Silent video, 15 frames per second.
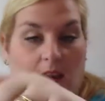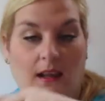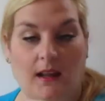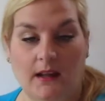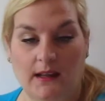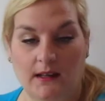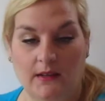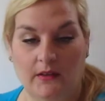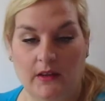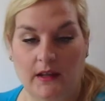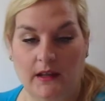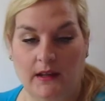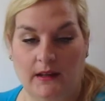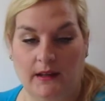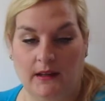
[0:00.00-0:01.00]
like
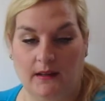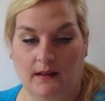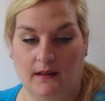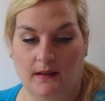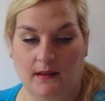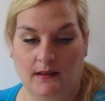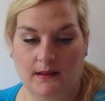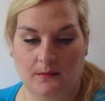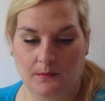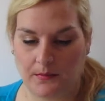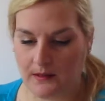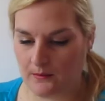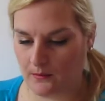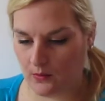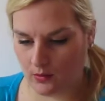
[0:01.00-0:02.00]
that. It's a
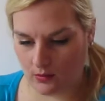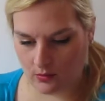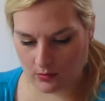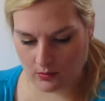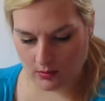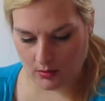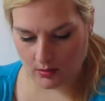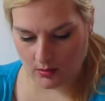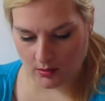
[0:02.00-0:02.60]
bit more